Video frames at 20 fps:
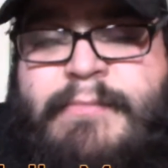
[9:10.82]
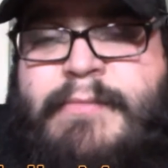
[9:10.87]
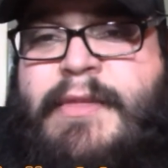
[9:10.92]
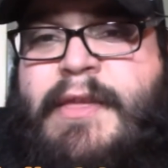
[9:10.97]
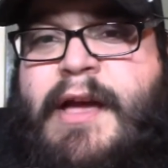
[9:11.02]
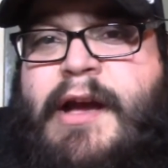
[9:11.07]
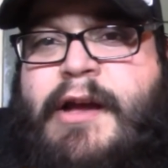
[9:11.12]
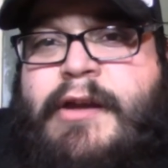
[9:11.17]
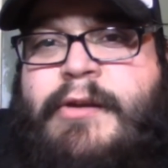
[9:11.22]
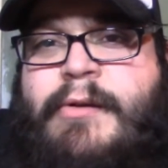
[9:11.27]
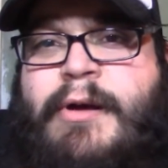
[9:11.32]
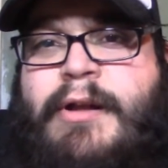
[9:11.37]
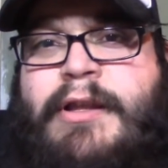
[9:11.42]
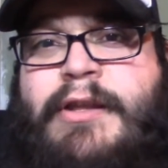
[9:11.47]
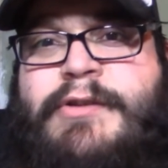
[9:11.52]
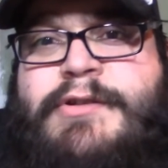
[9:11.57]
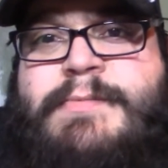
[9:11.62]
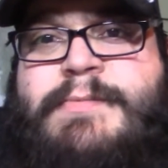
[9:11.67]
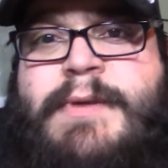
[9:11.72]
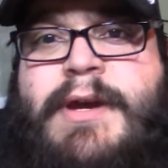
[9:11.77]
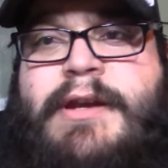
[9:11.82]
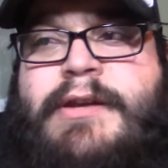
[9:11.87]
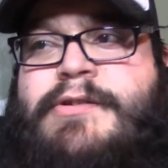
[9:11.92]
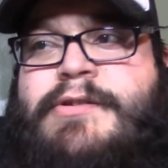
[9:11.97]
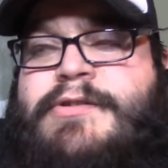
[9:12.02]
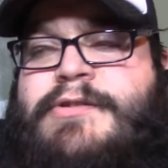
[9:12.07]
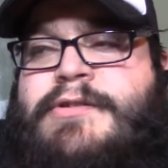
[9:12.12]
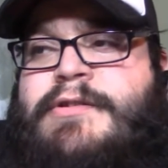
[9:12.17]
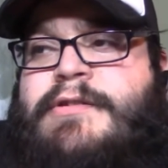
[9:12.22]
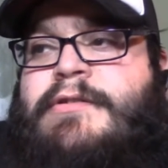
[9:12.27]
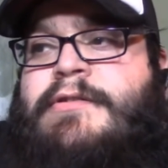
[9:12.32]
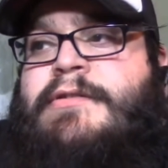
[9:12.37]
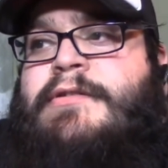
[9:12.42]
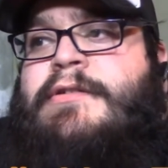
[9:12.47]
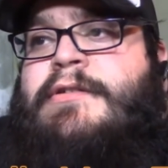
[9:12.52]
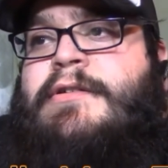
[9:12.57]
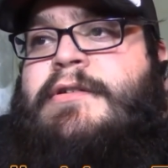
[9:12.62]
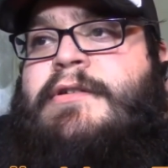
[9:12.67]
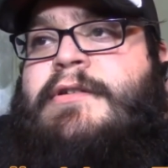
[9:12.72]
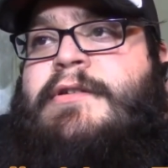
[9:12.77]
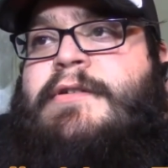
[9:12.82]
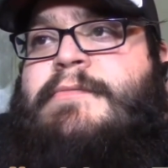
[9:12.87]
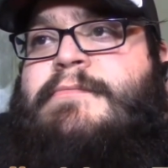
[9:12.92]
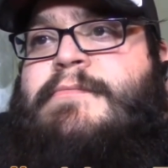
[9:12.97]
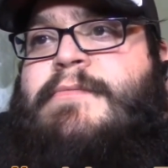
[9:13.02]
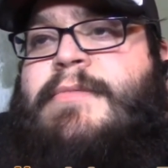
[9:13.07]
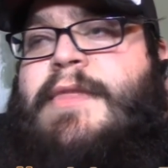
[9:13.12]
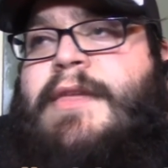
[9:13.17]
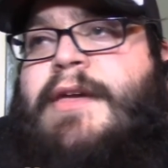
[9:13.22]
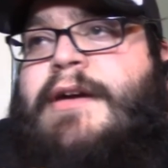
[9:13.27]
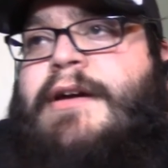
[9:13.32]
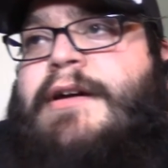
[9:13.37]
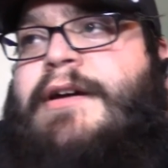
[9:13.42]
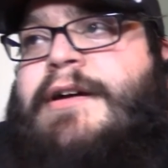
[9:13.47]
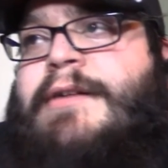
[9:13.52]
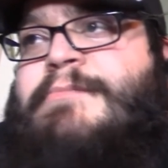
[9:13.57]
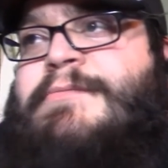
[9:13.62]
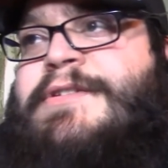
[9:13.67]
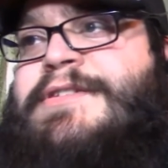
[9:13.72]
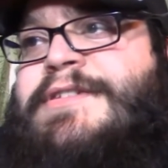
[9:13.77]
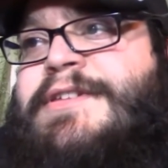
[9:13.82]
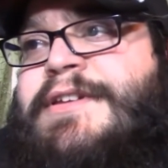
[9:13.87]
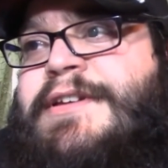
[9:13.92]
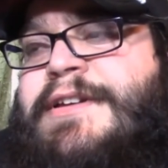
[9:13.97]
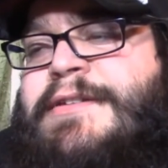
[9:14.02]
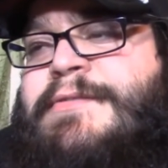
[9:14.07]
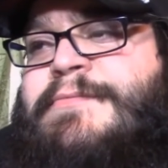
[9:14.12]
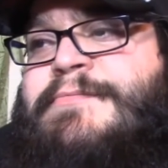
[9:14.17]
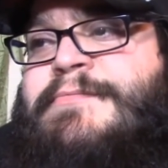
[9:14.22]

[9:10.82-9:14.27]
I know a little Spanish. Let me see.